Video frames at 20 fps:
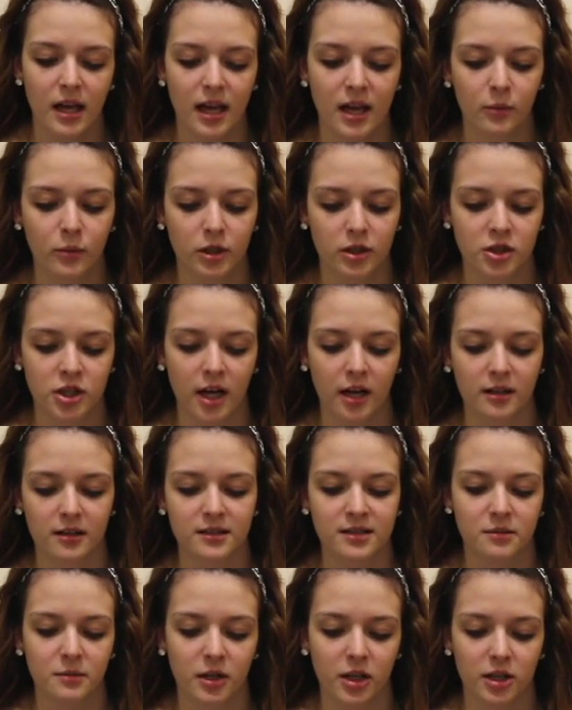and when a child
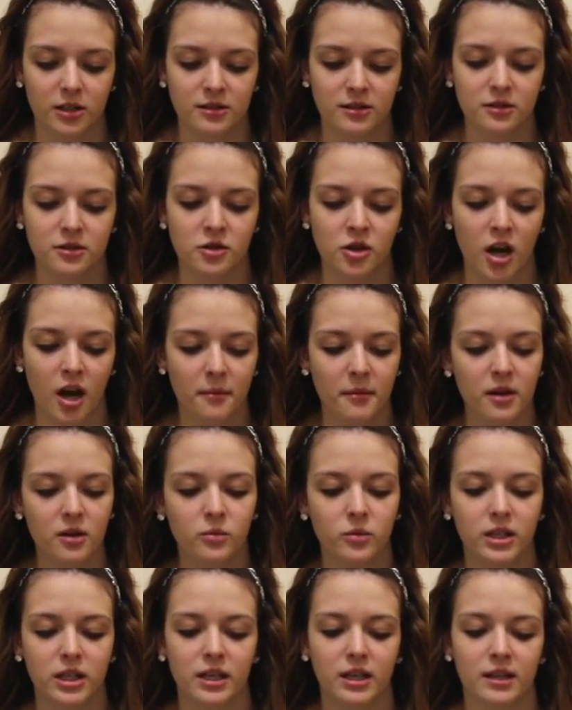experiences
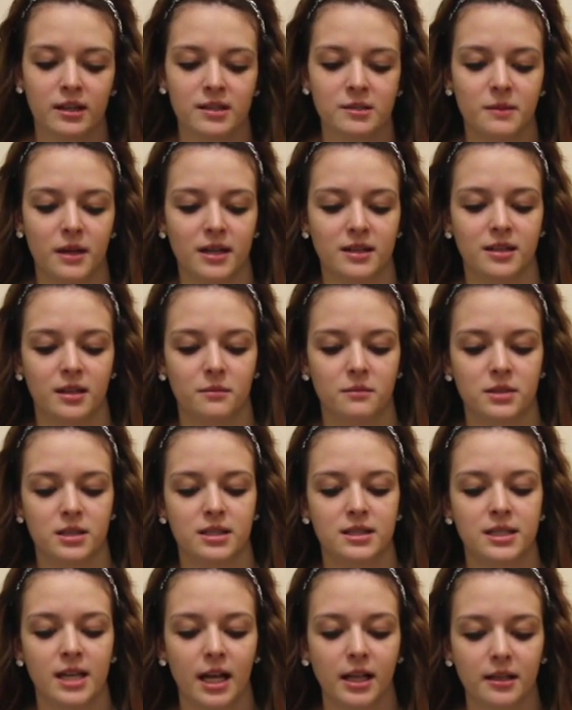trauma, we expect them
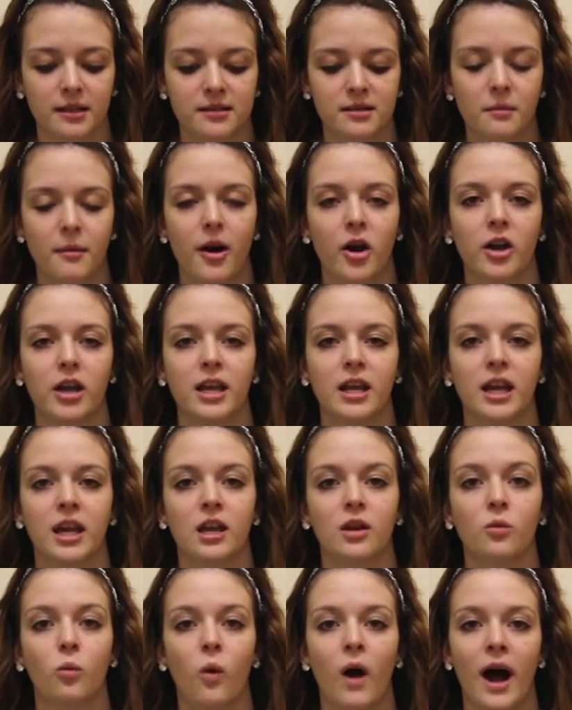to tell us about it
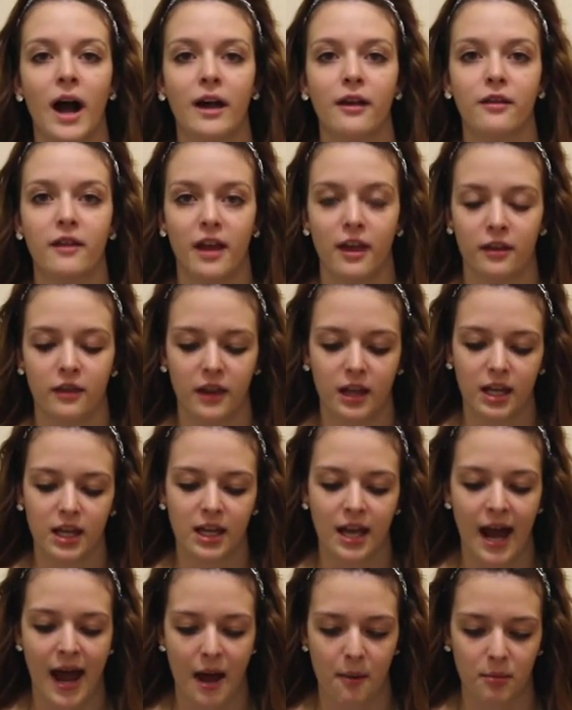and why they think
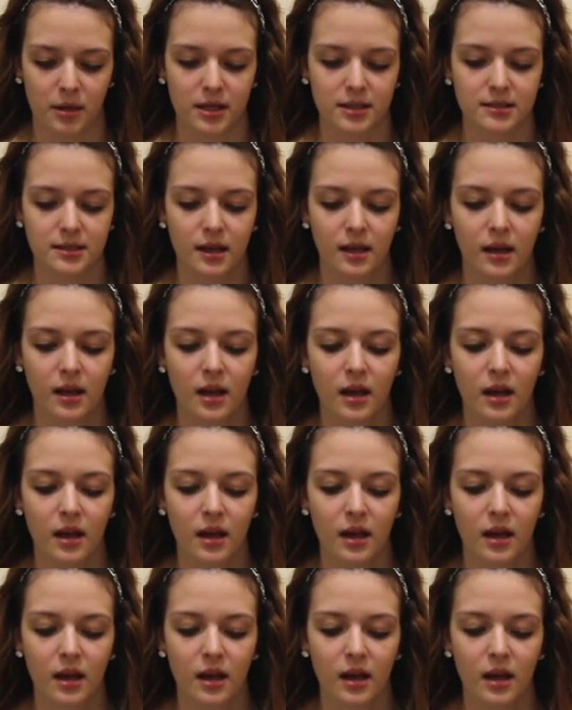it happened.